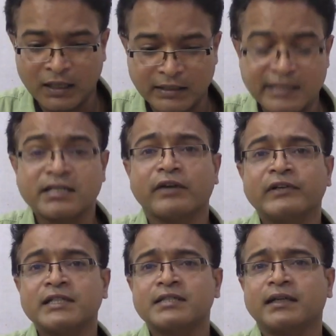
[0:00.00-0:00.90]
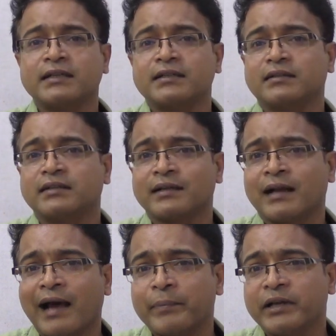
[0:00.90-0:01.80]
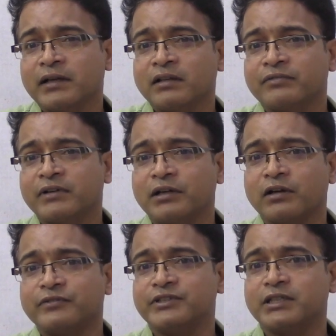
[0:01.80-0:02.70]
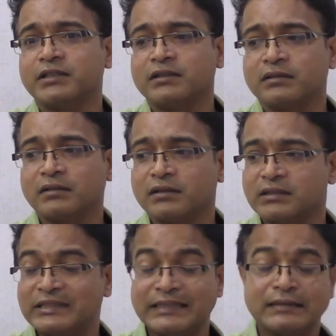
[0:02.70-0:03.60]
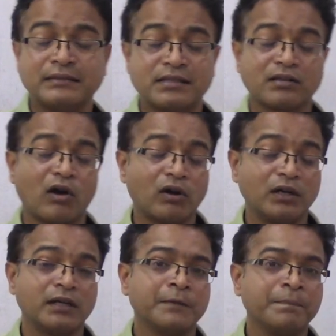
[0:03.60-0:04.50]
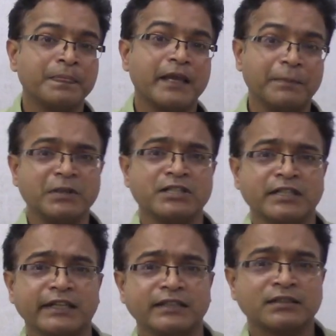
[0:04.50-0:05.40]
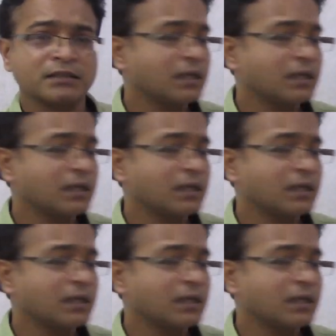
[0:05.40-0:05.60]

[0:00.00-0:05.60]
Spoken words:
discoveries that are happening in the field of genes called epigenetics.